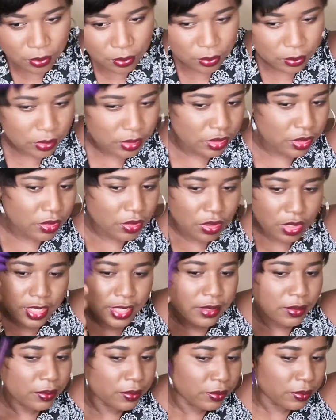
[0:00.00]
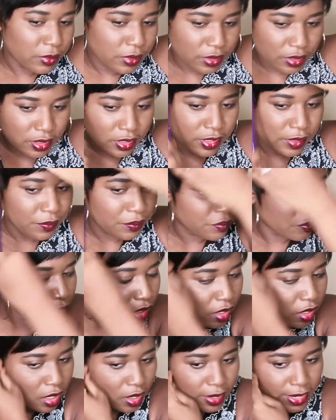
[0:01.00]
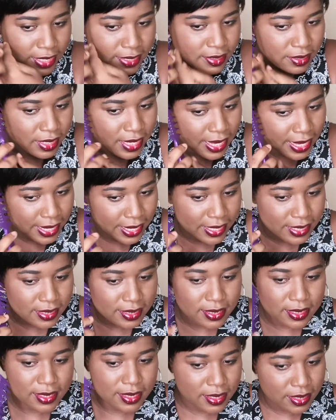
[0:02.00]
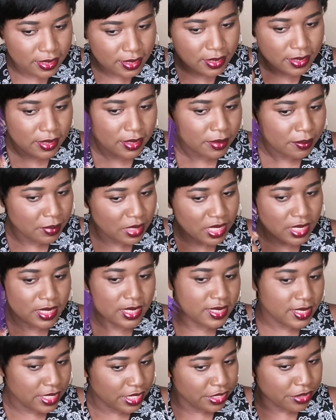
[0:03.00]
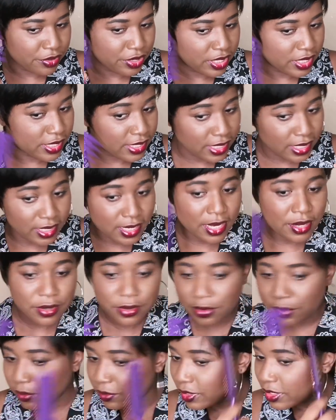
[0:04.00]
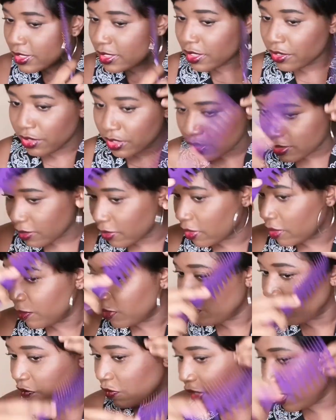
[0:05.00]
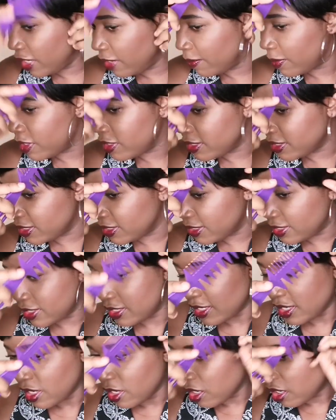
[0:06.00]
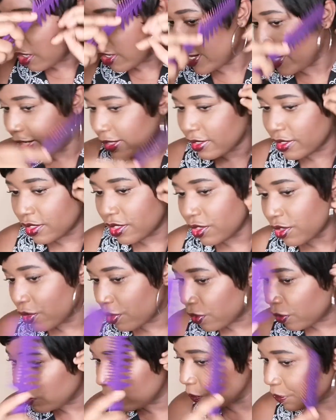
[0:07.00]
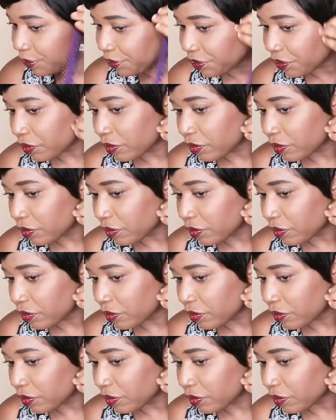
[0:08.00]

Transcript: Hold on. All right, so guys, me and this earring again. I don't know, this earring is gonna be famous. All right, so